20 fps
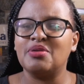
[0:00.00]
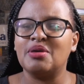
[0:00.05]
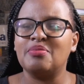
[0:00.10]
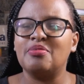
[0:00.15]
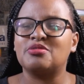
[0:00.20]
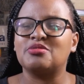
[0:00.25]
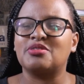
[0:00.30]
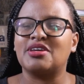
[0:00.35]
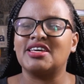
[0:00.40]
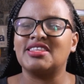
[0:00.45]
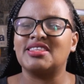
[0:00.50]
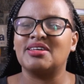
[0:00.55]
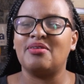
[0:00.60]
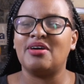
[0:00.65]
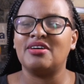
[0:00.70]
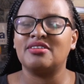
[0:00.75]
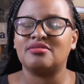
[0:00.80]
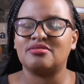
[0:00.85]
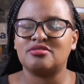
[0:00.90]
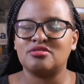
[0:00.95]
able to get
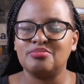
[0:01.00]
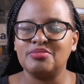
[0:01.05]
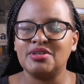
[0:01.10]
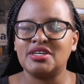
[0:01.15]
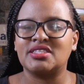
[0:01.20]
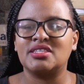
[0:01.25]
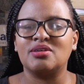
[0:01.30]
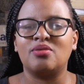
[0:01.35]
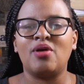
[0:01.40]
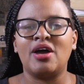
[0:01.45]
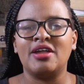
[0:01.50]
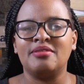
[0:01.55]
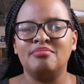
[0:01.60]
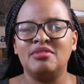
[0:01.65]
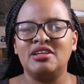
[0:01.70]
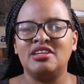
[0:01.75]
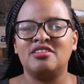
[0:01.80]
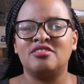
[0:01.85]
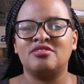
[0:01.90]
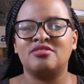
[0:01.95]
to make the $1
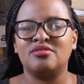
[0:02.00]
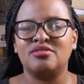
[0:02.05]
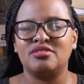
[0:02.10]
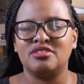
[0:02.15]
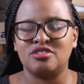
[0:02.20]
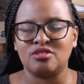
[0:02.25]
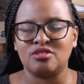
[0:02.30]
million